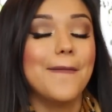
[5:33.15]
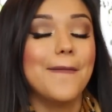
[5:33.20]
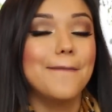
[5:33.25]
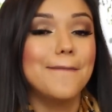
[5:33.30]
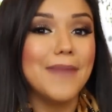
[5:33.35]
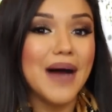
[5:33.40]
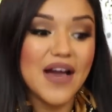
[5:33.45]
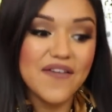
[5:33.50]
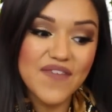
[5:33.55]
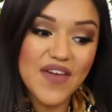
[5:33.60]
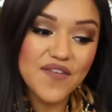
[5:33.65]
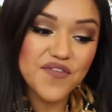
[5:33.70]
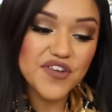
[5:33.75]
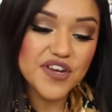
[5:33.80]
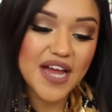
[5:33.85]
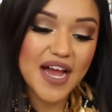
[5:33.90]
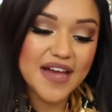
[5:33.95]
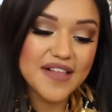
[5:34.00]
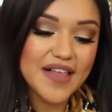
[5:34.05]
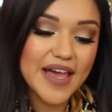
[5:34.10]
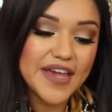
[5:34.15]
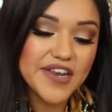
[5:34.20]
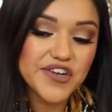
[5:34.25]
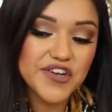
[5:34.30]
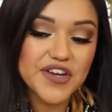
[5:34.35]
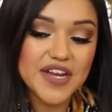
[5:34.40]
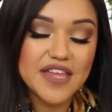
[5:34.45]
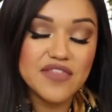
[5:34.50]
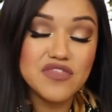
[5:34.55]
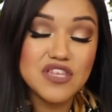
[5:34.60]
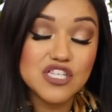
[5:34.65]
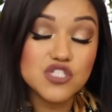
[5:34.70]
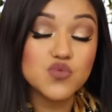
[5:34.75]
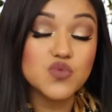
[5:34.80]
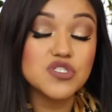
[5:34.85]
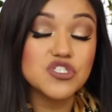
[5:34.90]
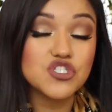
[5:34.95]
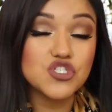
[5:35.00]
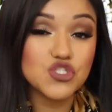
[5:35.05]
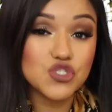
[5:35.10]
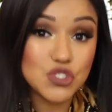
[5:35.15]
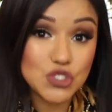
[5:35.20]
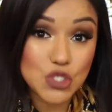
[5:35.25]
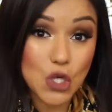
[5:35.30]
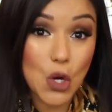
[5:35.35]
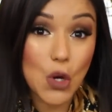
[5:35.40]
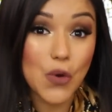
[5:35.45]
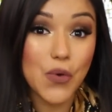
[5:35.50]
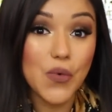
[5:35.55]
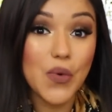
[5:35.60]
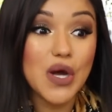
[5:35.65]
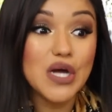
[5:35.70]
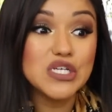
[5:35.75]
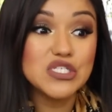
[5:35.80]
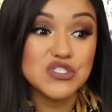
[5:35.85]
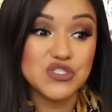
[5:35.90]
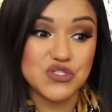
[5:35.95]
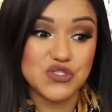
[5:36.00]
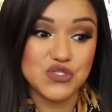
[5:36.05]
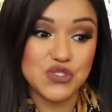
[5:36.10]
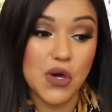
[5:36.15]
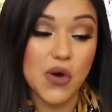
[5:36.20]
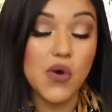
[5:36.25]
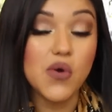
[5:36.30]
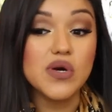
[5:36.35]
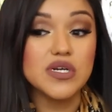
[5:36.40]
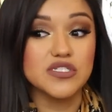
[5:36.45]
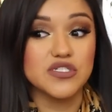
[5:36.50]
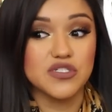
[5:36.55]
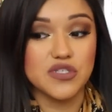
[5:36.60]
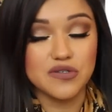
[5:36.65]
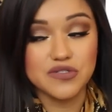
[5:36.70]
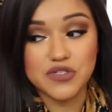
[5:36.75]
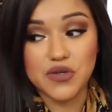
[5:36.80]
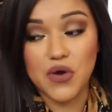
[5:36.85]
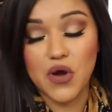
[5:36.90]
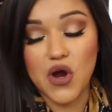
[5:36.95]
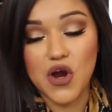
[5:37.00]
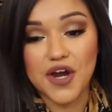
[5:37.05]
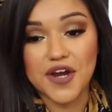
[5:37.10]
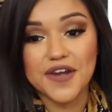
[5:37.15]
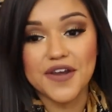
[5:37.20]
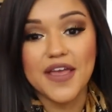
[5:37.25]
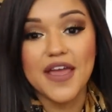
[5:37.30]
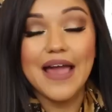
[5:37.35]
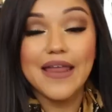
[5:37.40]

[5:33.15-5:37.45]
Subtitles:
my favorite highlighter, and this was so hard.